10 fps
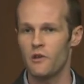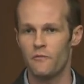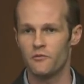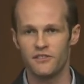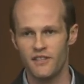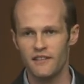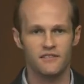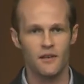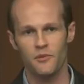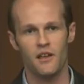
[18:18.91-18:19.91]
we've set
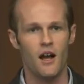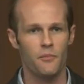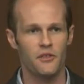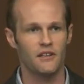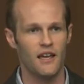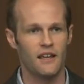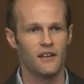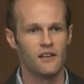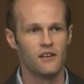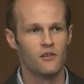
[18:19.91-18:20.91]
something up that
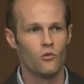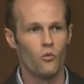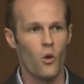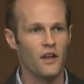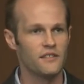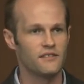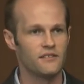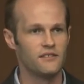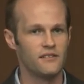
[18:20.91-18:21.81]
like was,